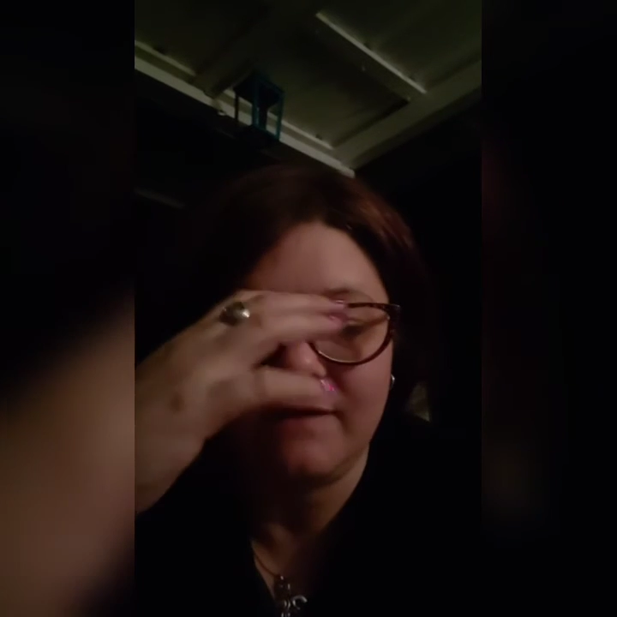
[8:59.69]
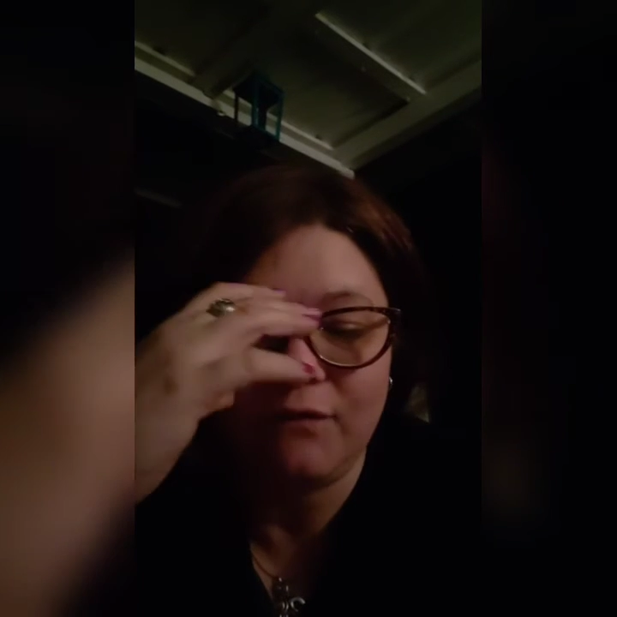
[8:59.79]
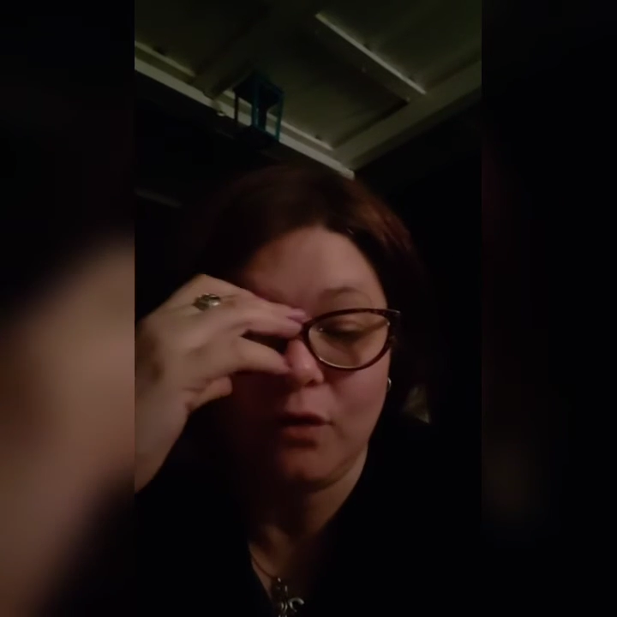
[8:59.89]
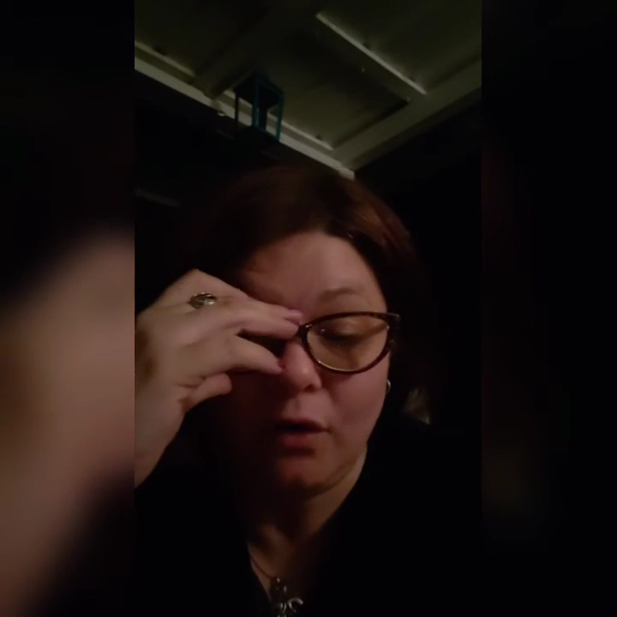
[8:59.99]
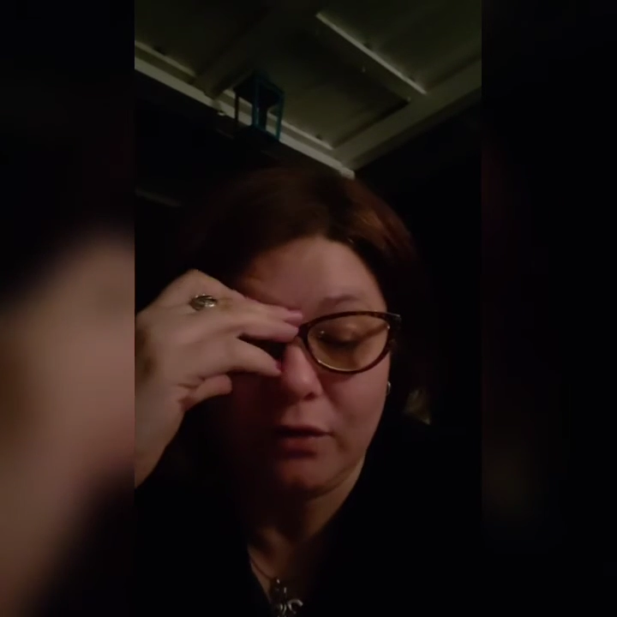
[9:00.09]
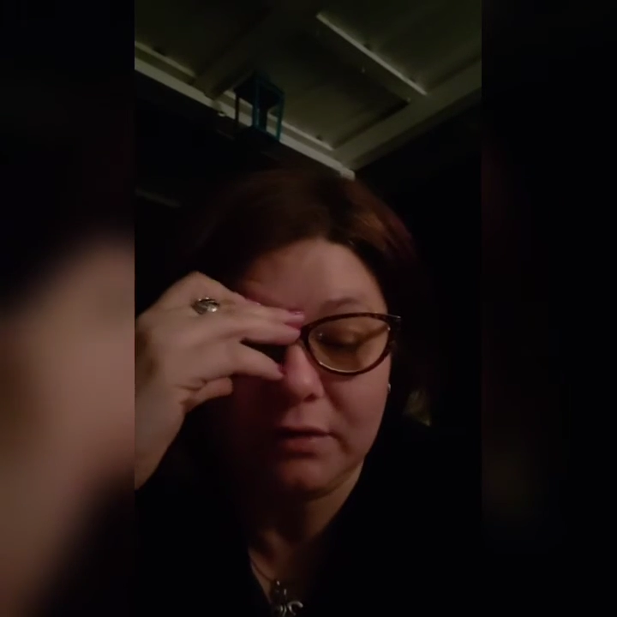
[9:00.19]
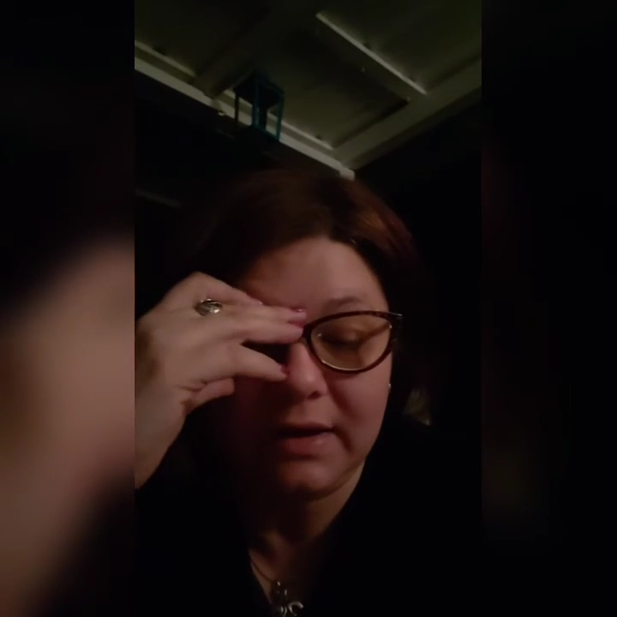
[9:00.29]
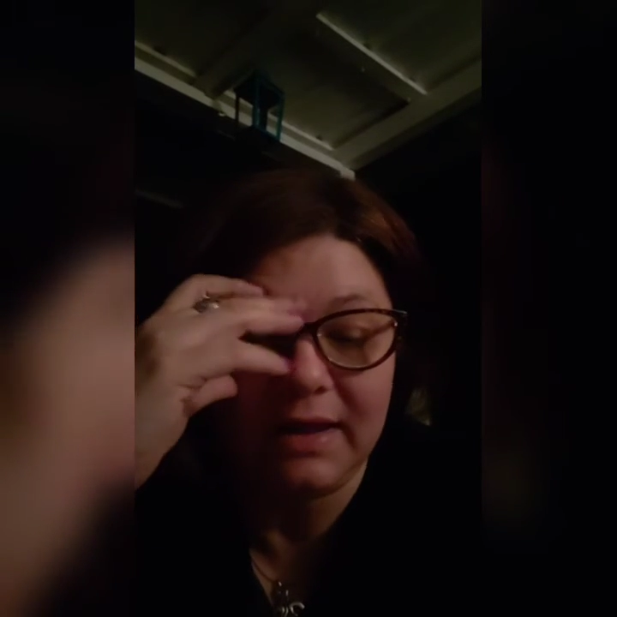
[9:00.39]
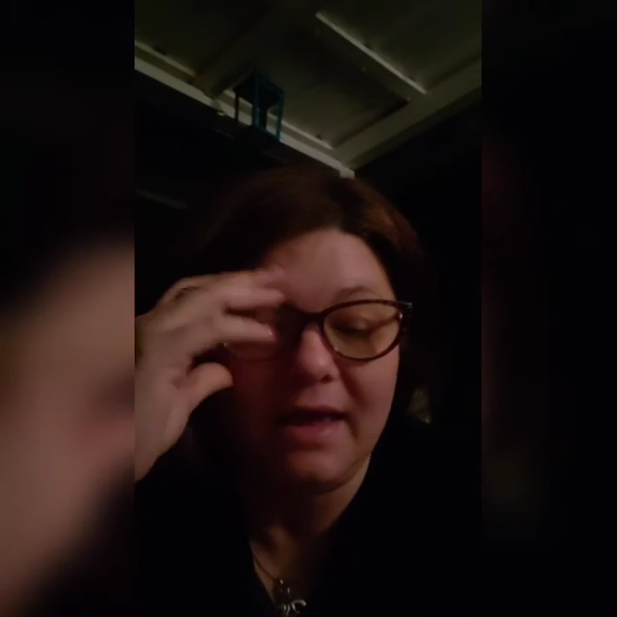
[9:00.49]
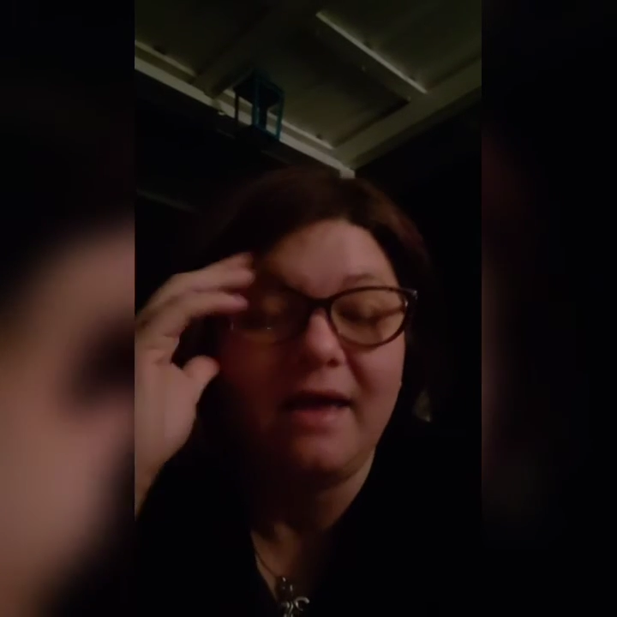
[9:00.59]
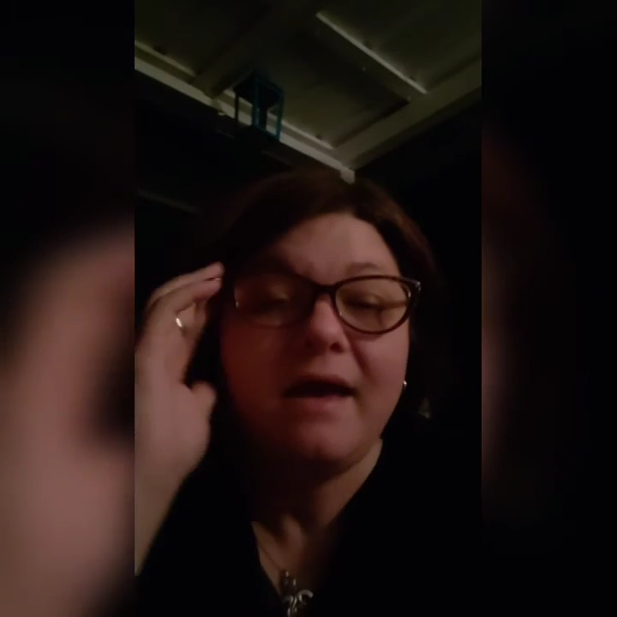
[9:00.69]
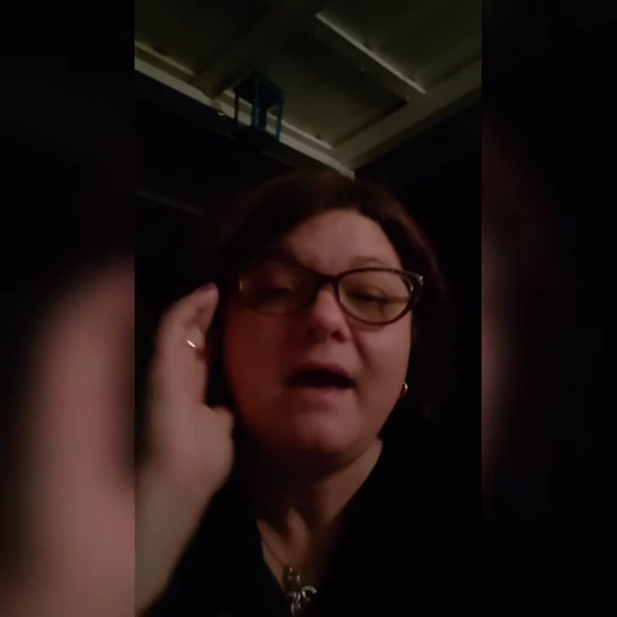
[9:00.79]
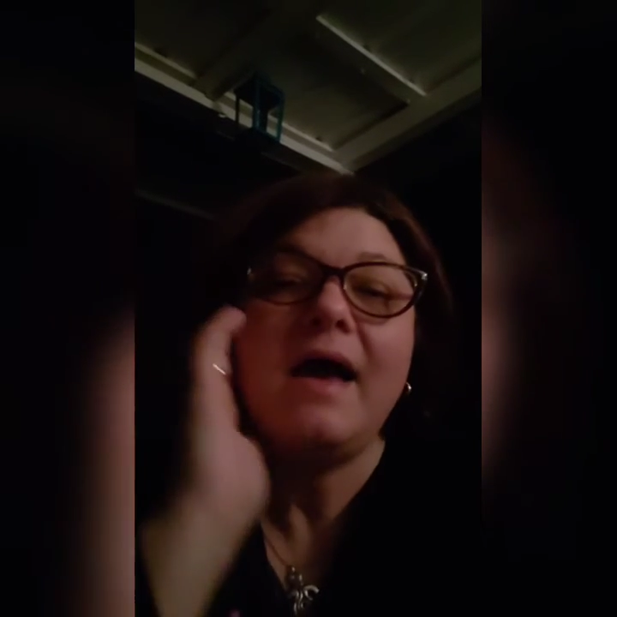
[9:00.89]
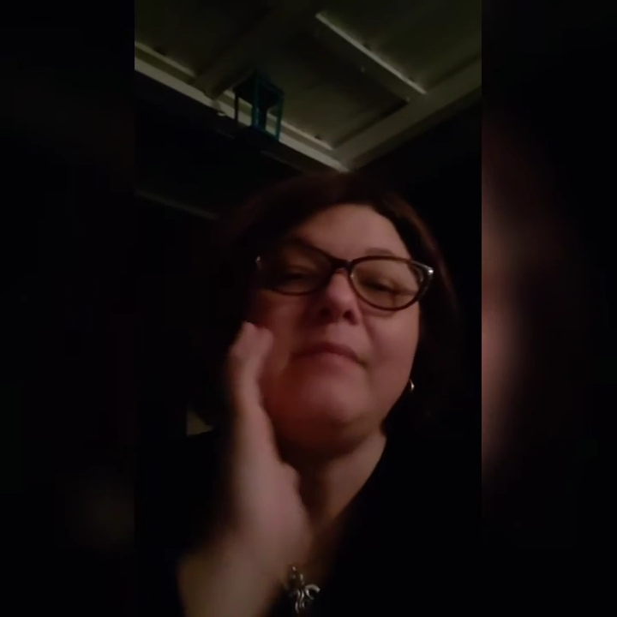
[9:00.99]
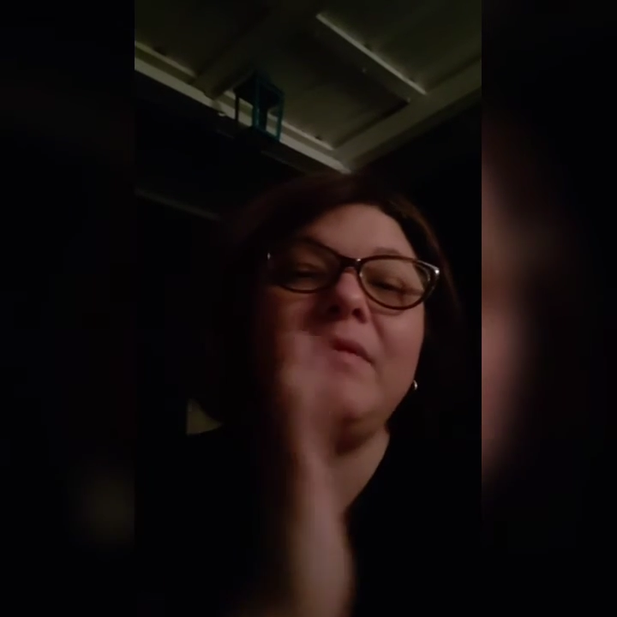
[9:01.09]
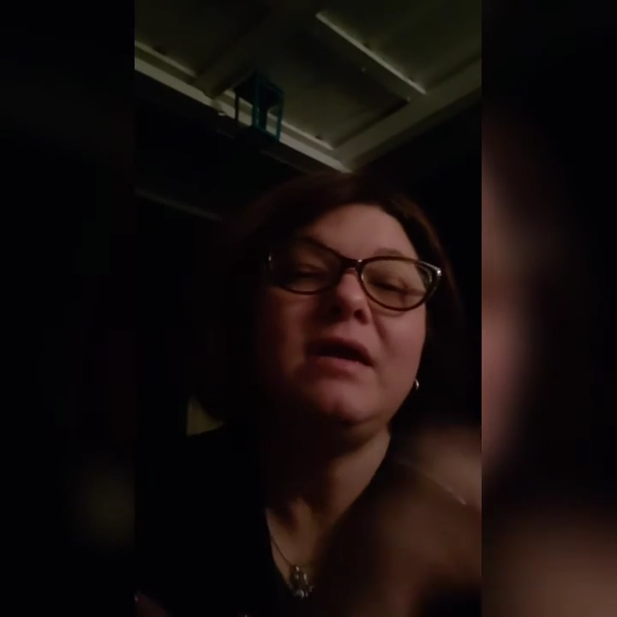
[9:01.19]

If you're hurting, I'm